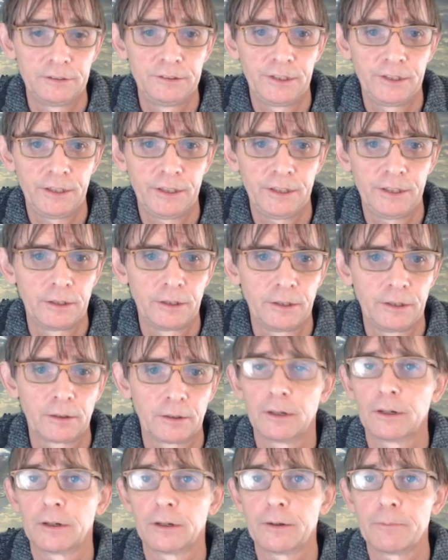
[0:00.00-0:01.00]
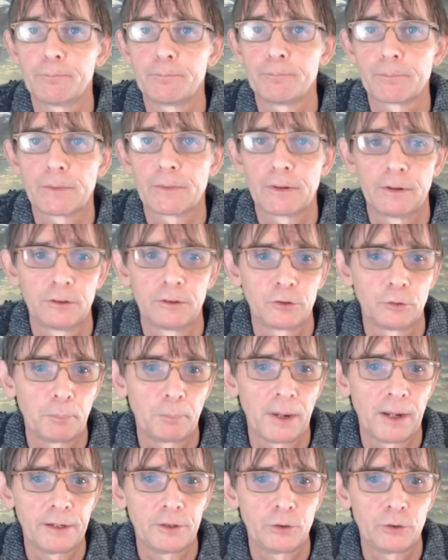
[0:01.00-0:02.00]
J
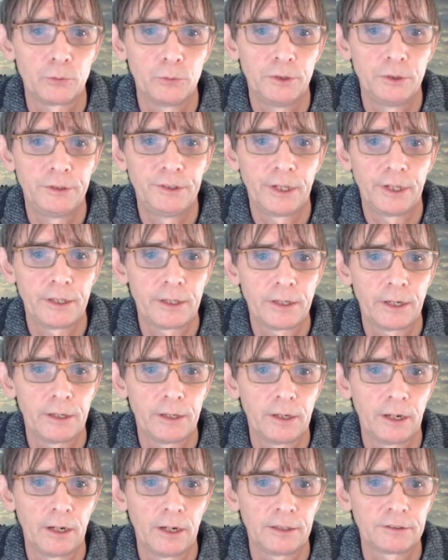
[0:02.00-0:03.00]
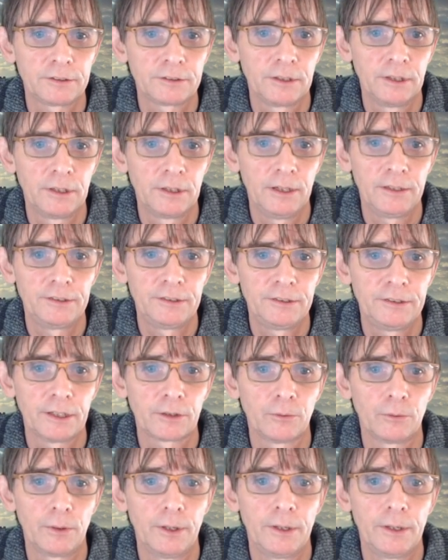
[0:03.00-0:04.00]
supplied to the JK latch is
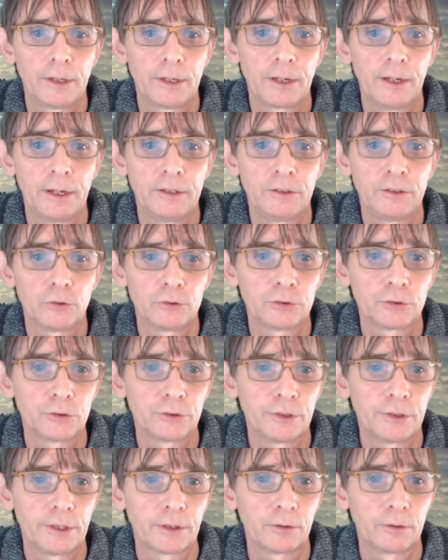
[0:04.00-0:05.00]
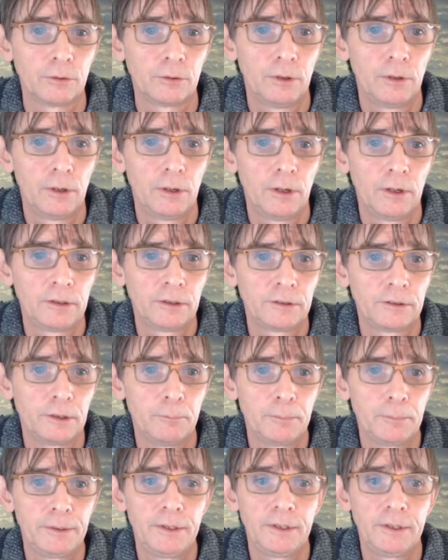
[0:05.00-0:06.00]
0 and the K is also 0.
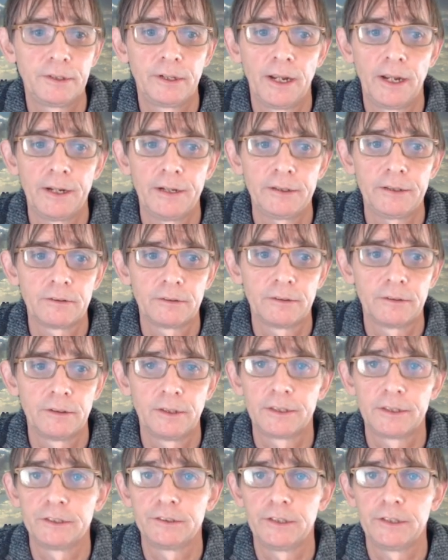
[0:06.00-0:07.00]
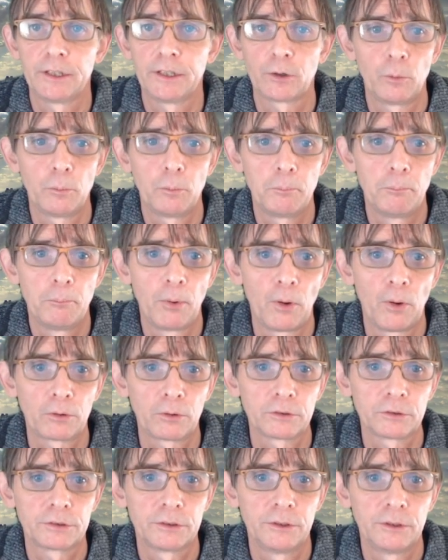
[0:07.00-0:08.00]
Simply this gate that is 0
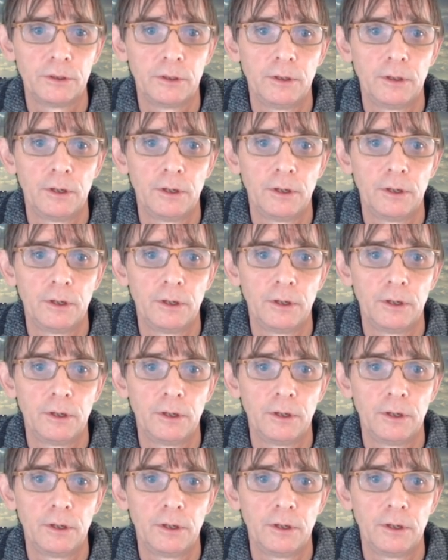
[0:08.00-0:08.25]
blocks